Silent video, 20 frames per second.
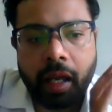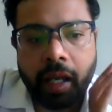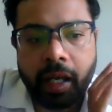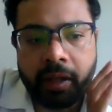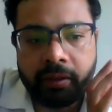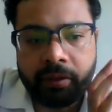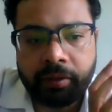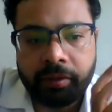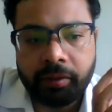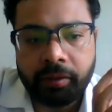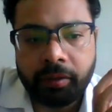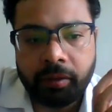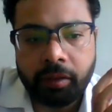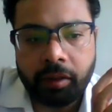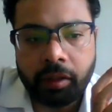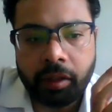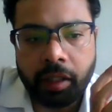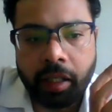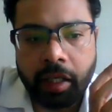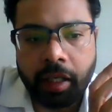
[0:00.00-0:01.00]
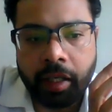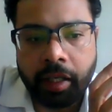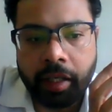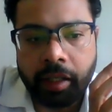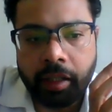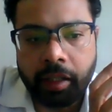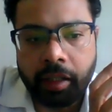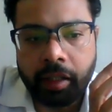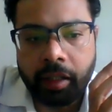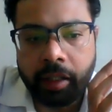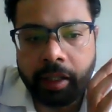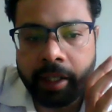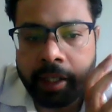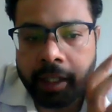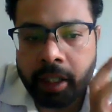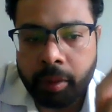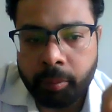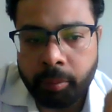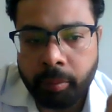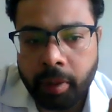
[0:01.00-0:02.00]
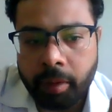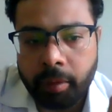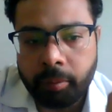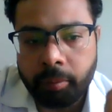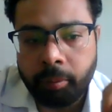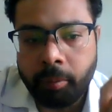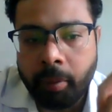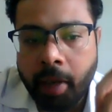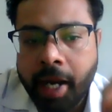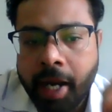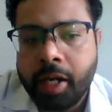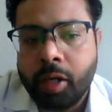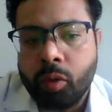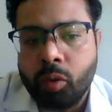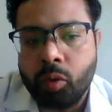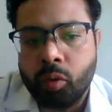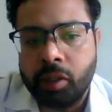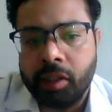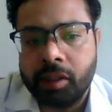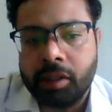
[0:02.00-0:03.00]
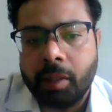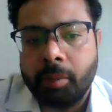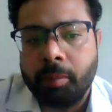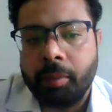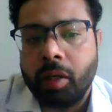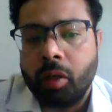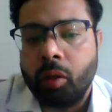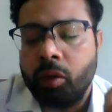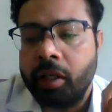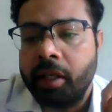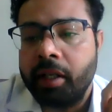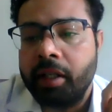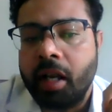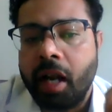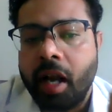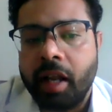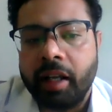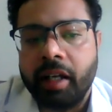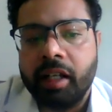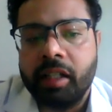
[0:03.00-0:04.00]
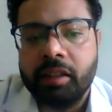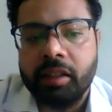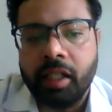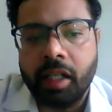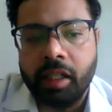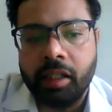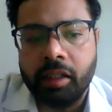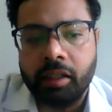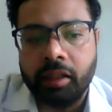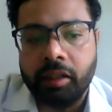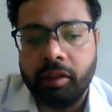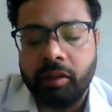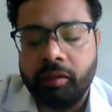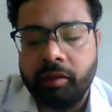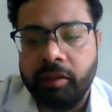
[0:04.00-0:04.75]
If it may bind to receptor on the target cells,